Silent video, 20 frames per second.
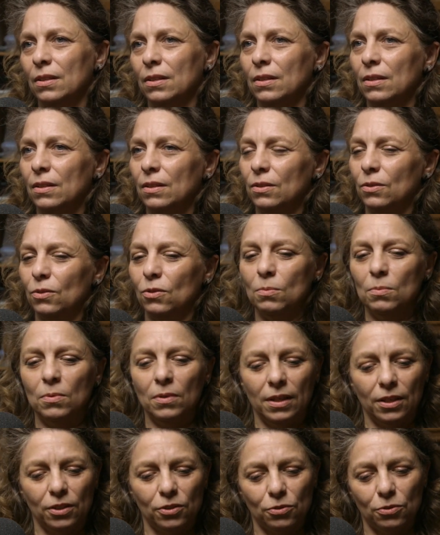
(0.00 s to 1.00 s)
normal,
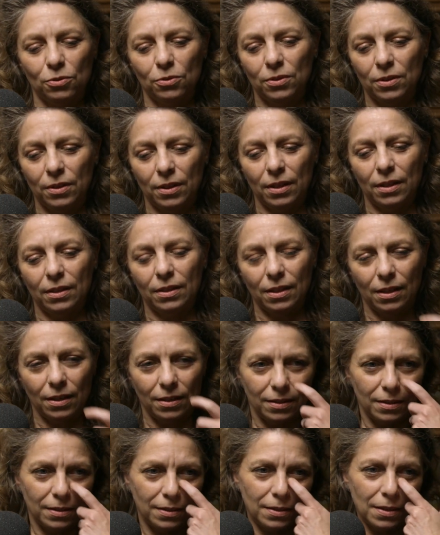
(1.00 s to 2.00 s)
extraordinary,
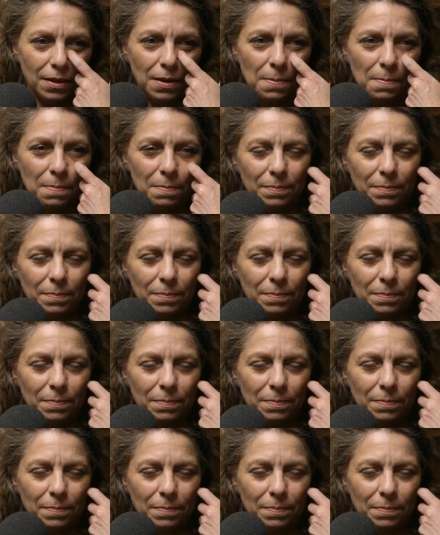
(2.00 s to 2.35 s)
it's a